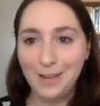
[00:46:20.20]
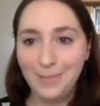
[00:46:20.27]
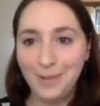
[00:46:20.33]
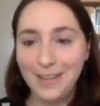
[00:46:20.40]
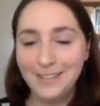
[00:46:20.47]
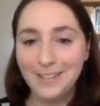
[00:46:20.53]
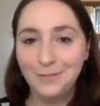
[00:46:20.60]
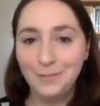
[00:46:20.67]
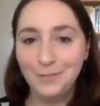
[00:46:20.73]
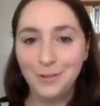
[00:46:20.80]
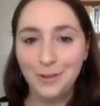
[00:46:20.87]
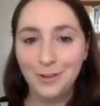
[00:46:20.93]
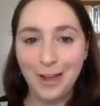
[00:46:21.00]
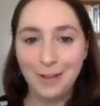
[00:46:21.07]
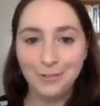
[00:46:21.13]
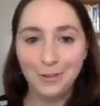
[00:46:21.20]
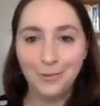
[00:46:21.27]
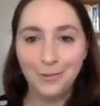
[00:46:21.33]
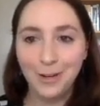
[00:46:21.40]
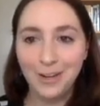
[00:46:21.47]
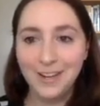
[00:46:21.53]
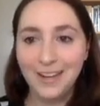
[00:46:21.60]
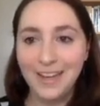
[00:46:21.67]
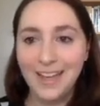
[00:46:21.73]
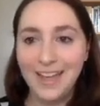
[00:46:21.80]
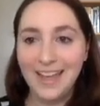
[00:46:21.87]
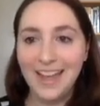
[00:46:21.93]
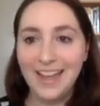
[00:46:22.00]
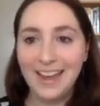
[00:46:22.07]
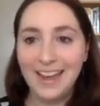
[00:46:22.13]
hand painted photographic work,
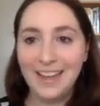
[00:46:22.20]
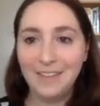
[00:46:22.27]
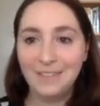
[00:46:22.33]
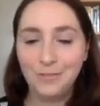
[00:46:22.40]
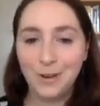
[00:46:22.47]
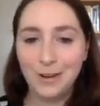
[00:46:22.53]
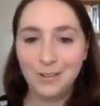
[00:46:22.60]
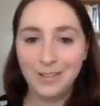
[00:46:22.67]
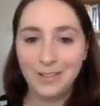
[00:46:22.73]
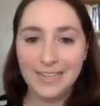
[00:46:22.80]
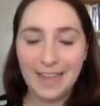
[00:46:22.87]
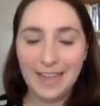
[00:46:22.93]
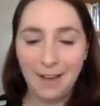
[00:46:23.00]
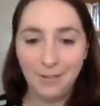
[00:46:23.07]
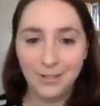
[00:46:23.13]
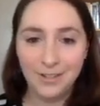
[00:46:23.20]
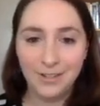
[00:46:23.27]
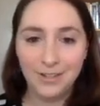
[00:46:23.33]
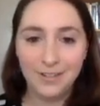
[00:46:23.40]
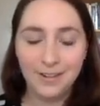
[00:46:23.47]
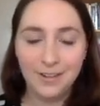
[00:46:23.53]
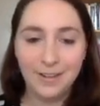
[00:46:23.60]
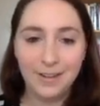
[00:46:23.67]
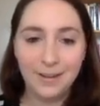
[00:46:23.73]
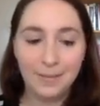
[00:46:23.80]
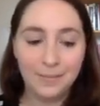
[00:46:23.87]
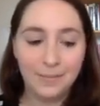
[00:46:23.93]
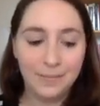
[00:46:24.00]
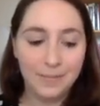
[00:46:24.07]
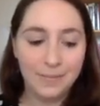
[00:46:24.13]
and I rarely encountered
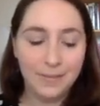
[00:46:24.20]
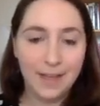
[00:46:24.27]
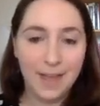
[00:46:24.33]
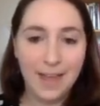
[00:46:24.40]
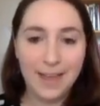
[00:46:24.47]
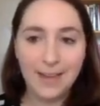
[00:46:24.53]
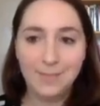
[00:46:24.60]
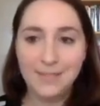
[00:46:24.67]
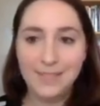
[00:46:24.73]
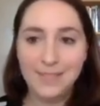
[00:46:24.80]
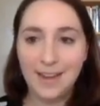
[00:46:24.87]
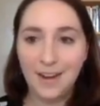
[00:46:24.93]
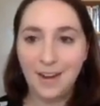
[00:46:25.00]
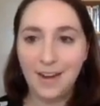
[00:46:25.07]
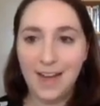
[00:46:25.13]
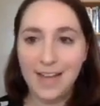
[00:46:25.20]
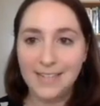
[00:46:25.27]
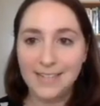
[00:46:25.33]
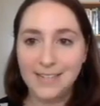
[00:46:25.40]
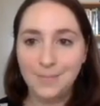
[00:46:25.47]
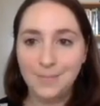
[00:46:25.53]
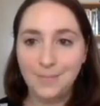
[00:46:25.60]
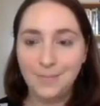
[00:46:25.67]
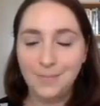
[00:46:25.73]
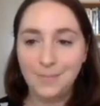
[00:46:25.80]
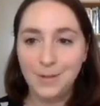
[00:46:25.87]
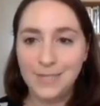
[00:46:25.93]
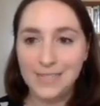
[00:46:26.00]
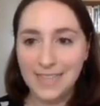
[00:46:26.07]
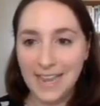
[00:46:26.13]
um, items that are as
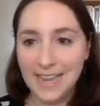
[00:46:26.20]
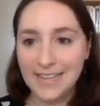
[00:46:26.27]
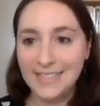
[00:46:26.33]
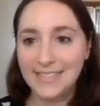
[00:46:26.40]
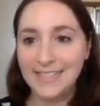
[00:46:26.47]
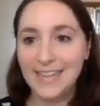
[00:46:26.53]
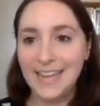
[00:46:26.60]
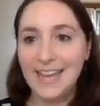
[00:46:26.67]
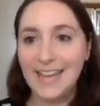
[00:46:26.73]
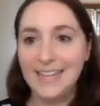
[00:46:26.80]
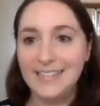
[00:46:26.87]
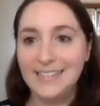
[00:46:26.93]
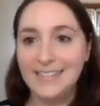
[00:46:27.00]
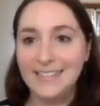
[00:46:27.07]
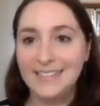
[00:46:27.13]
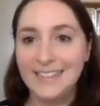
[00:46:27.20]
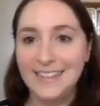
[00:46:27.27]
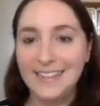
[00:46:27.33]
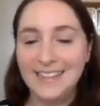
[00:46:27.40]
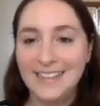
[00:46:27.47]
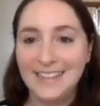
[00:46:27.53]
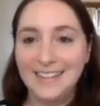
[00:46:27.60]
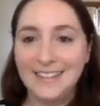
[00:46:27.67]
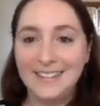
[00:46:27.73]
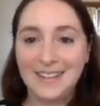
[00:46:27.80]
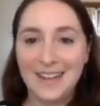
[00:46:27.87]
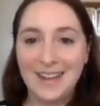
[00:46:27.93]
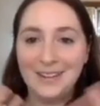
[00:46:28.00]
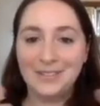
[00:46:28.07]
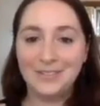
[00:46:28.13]
precise and
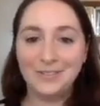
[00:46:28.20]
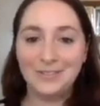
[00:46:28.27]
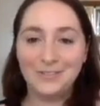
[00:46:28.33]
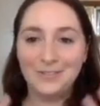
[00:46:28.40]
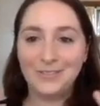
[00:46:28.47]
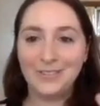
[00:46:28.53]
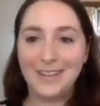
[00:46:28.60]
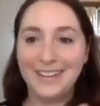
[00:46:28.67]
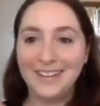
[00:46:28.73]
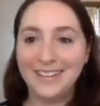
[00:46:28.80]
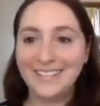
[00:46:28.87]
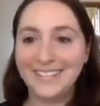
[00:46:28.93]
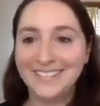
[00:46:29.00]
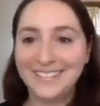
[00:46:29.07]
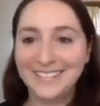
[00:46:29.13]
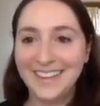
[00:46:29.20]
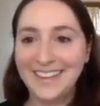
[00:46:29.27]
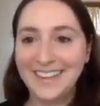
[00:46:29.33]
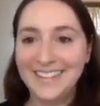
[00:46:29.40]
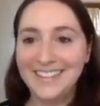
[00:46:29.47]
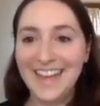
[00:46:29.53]
kind of uh, in